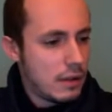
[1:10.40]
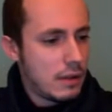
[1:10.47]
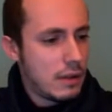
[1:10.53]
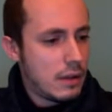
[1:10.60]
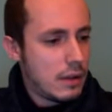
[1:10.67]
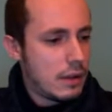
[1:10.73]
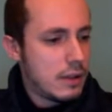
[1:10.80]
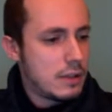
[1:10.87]

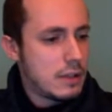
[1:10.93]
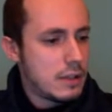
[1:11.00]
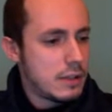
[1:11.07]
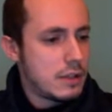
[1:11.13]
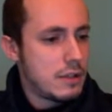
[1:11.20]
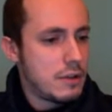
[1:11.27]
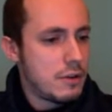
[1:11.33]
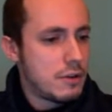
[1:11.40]
And just
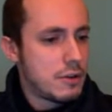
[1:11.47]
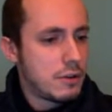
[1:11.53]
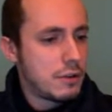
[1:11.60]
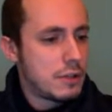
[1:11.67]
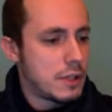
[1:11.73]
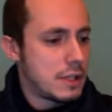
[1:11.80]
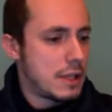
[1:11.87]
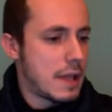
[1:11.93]
as usual,
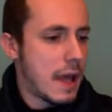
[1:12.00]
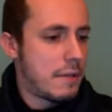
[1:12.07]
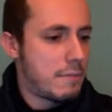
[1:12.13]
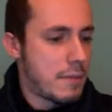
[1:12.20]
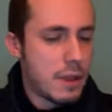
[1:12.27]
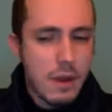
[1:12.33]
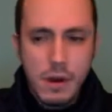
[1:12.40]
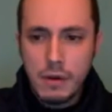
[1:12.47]
just let
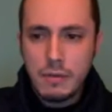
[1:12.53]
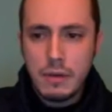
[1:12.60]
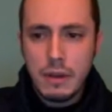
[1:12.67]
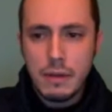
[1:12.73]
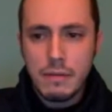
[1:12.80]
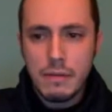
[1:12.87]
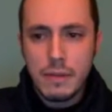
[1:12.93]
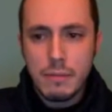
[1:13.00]
me know
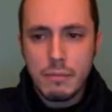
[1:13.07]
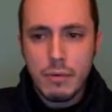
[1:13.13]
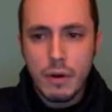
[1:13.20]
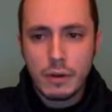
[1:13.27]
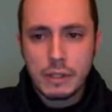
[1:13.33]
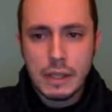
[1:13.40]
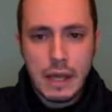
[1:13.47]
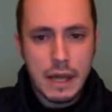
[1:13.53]
if the
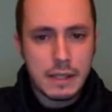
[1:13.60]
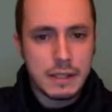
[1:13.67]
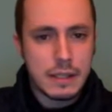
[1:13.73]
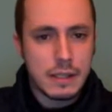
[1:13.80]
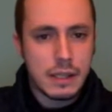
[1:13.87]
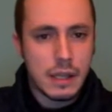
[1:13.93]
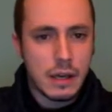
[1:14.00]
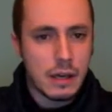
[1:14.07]
broadcast
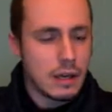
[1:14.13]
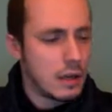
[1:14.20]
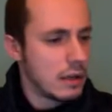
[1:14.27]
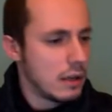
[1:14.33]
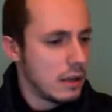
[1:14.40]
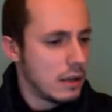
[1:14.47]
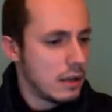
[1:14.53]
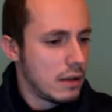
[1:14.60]
is okay.
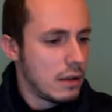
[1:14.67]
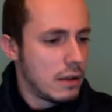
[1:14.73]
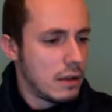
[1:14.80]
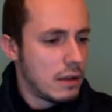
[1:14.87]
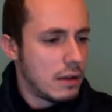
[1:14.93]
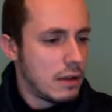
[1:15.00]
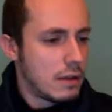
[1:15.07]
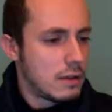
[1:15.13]

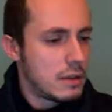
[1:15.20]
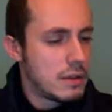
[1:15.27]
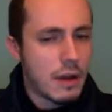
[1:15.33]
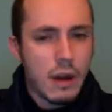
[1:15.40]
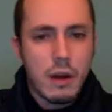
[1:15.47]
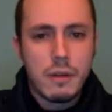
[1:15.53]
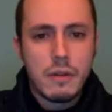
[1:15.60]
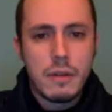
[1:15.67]
The
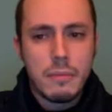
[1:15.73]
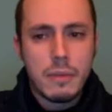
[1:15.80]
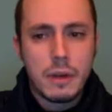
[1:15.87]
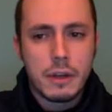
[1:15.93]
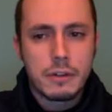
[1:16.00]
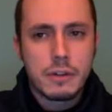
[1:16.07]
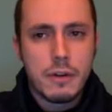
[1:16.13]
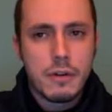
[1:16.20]
sound, the
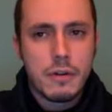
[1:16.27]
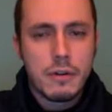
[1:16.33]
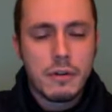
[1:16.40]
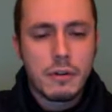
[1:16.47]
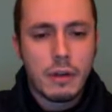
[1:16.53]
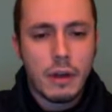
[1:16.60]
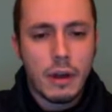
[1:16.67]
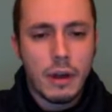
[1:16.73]
picture,
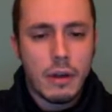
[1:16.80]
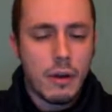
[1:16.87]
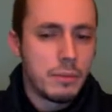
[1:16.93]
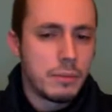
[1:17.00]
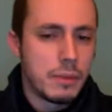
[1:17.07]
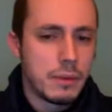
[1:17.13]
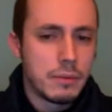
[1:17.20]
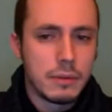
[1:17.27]
I
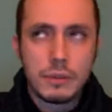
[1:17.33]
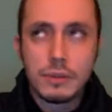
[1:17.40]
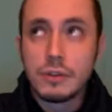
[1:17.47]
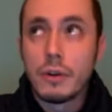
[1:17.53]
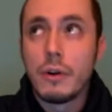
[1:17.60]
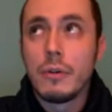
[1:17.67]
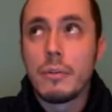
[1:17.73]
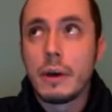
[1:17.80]
hope you'll
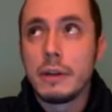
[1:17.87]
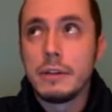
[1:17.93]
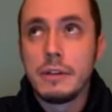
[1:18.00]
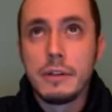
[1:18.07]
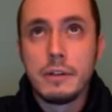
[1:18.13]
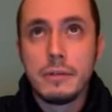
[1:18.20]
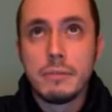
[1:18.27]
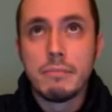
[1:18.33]
enjoy my
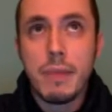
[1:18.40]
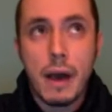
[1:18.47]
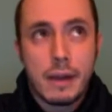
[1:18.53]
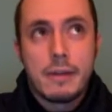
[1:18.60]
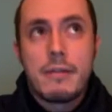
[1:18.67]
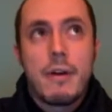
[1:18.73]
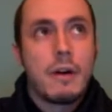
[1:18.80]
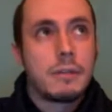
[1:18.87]
new
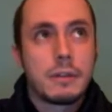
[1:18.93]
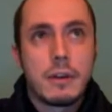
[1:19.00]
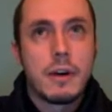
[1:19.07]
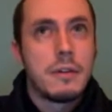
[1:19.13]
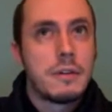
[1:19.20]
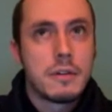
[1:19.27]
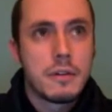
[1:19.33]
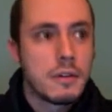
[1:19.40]
background
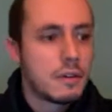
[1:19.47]
color.